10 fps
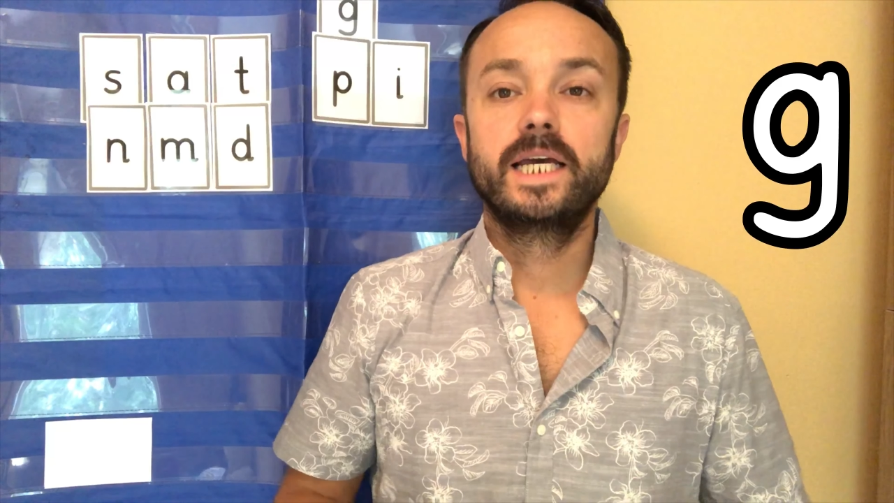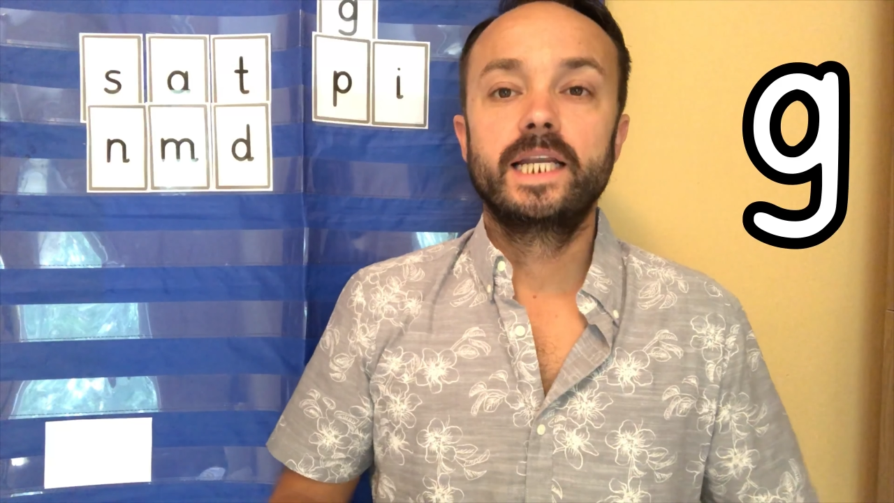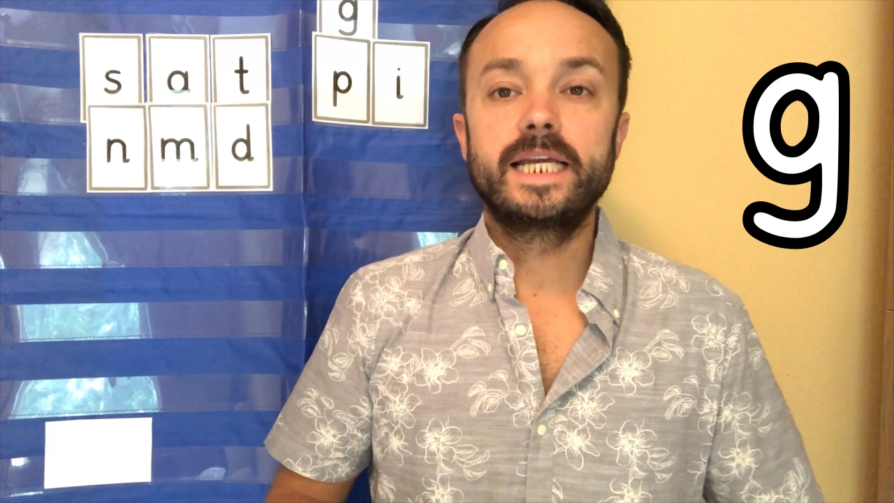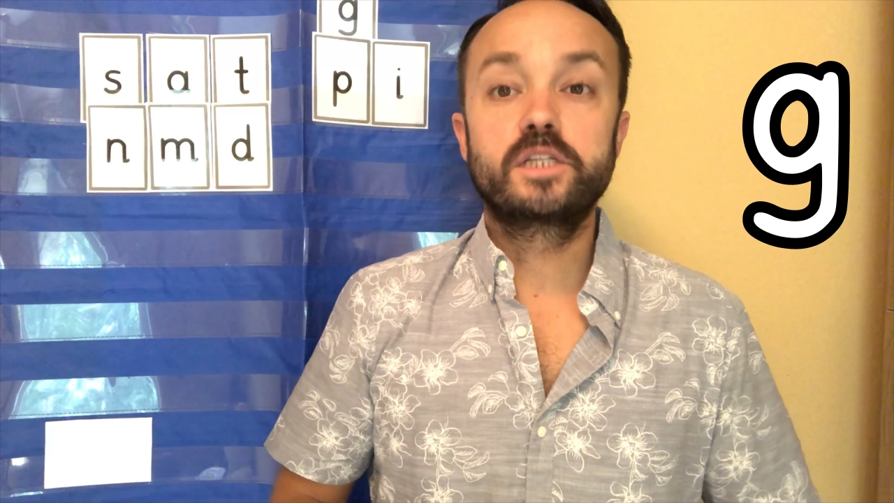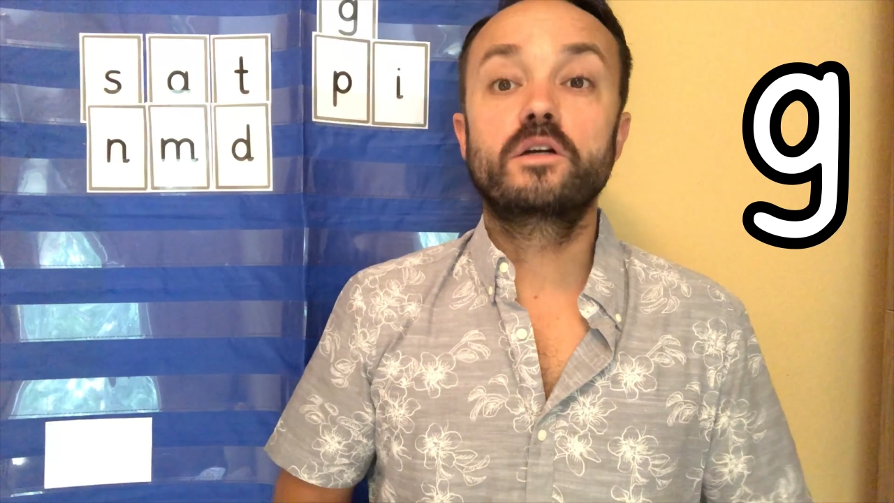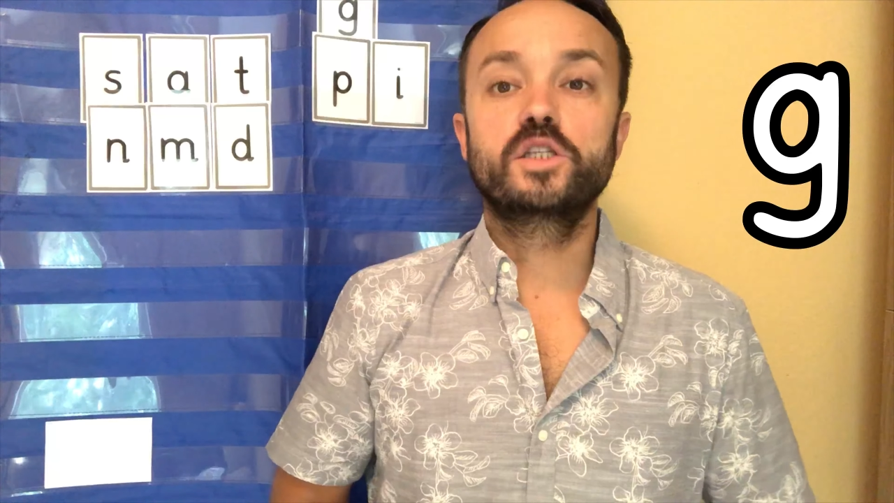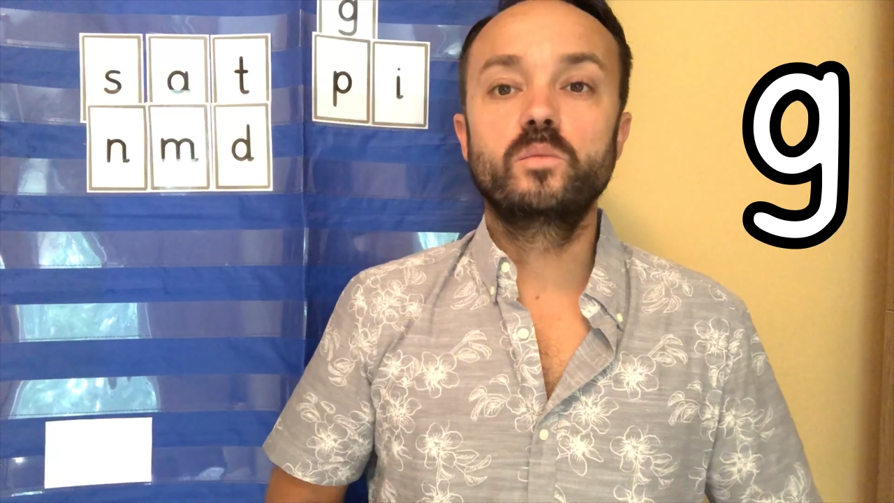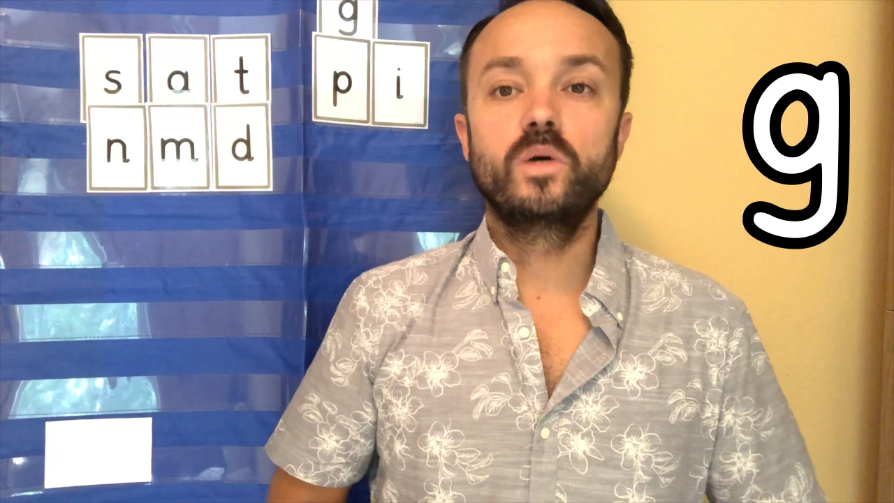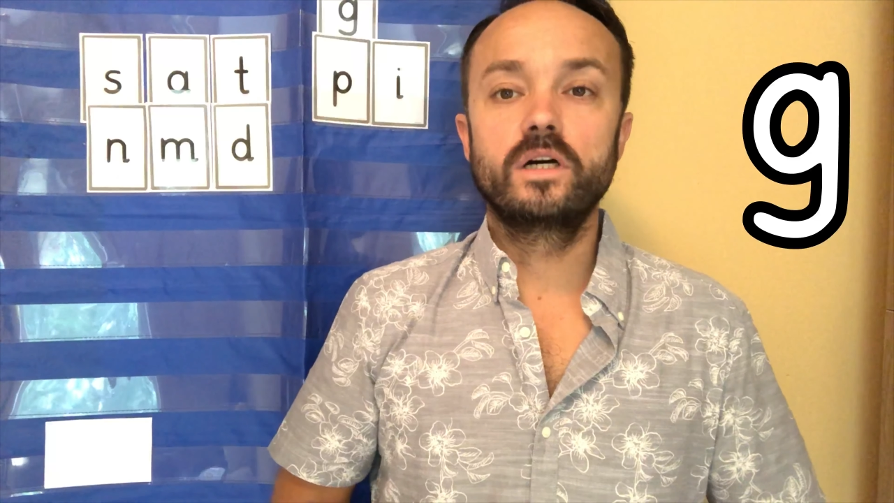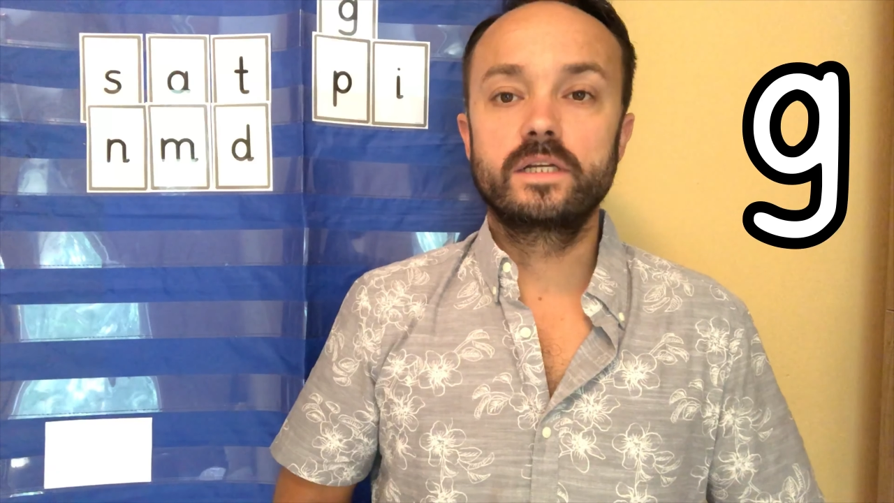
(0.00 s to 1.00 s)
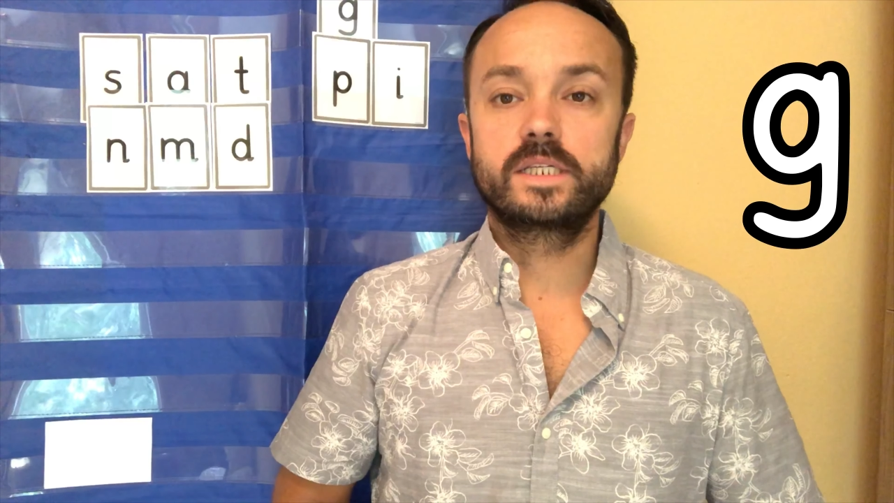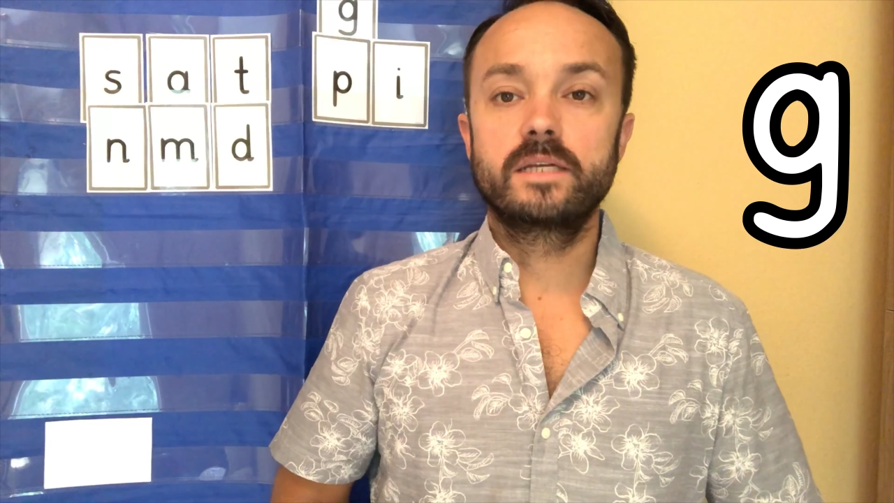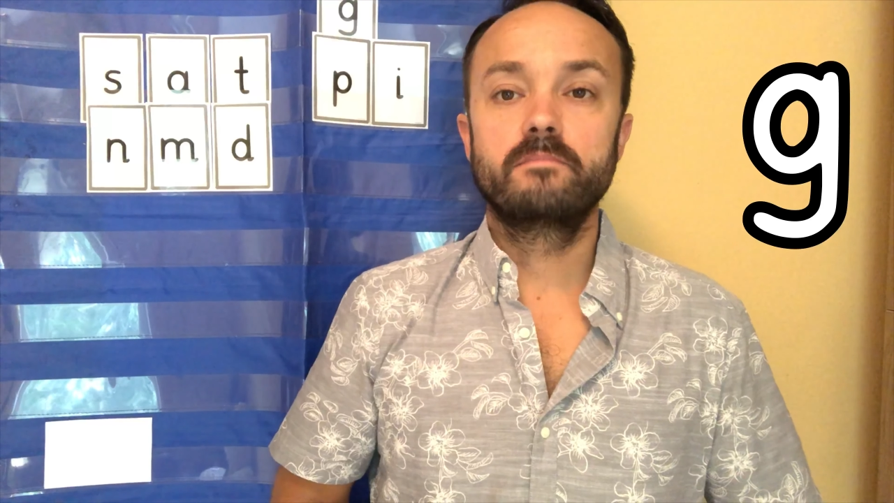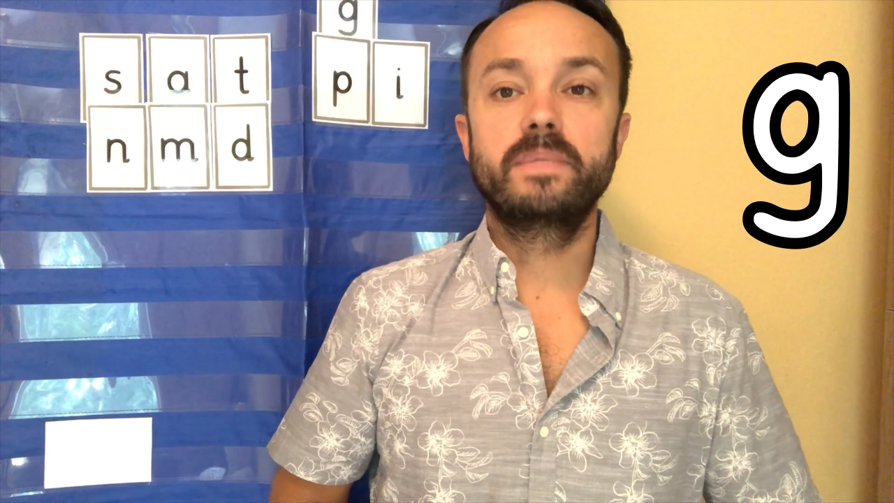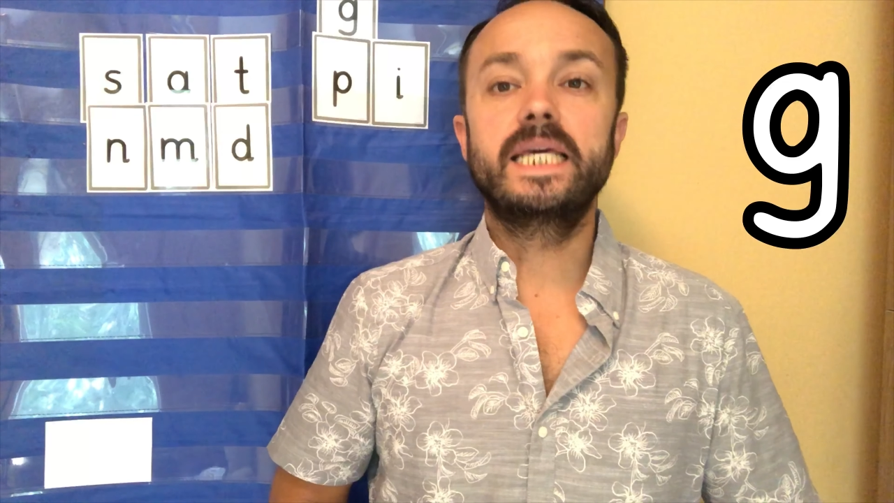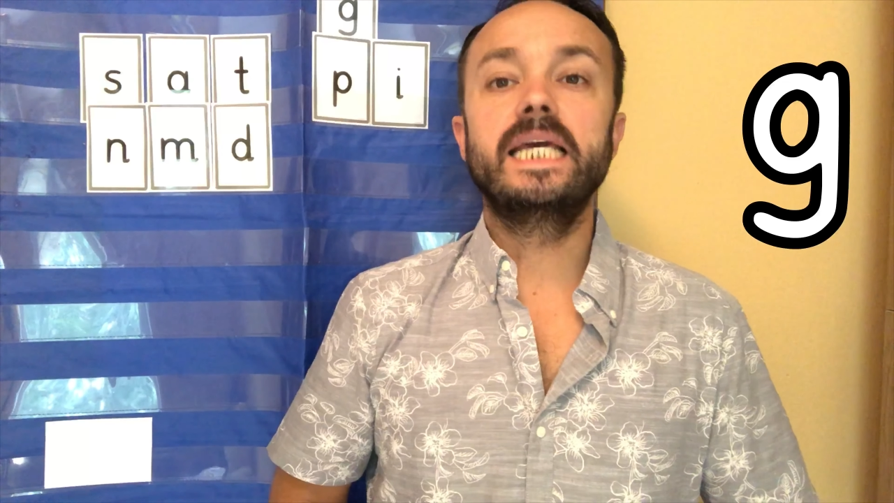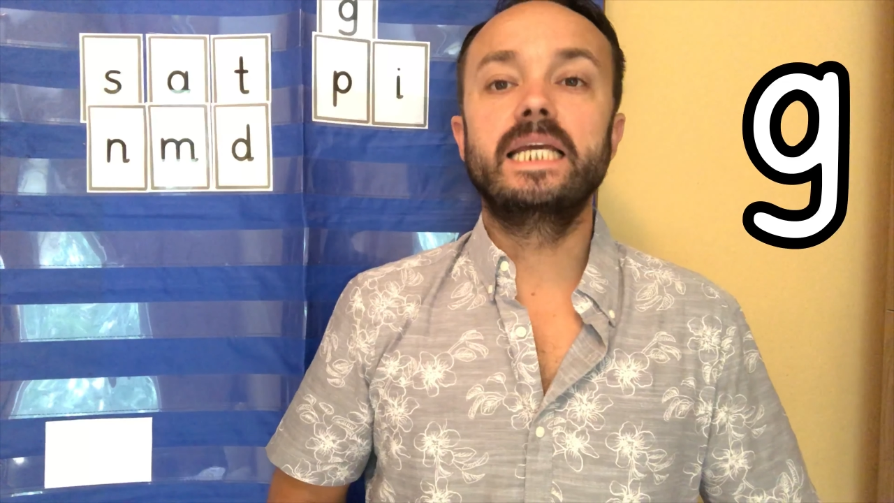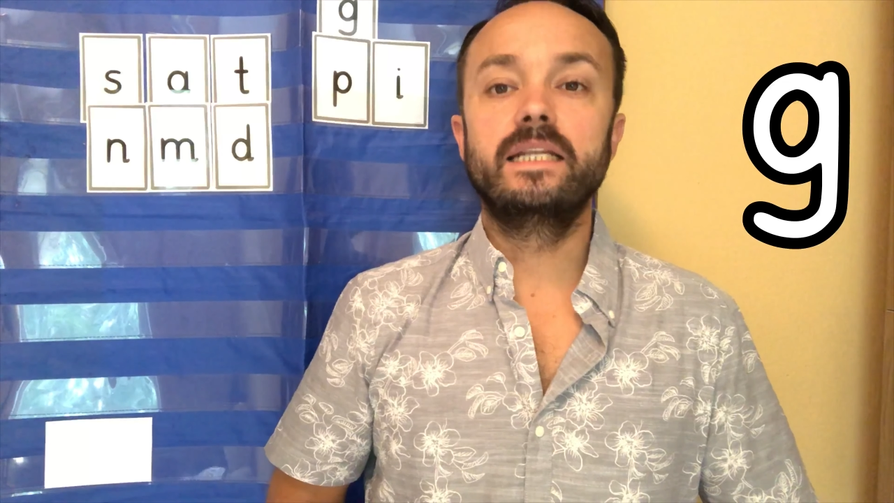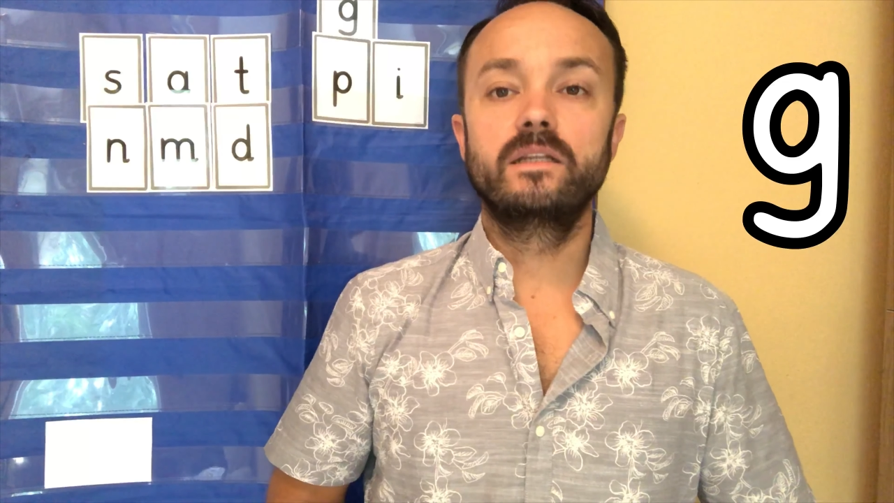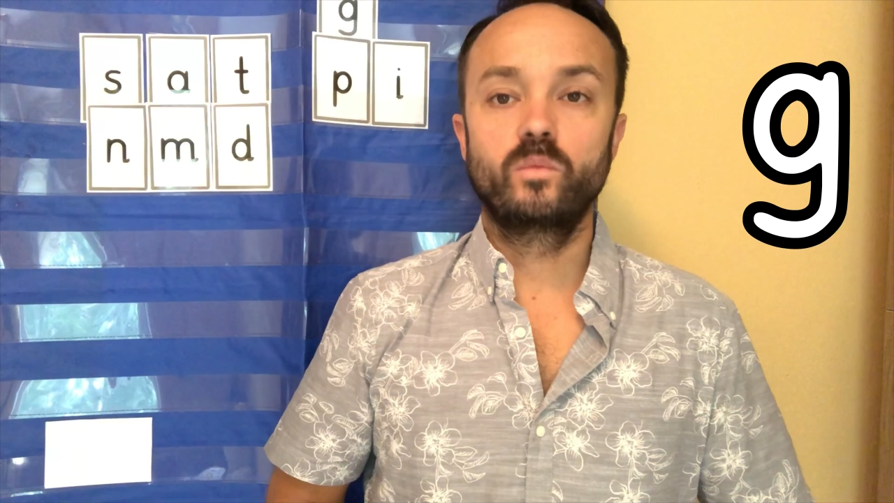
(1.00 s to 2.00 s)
Let's look at some words beginning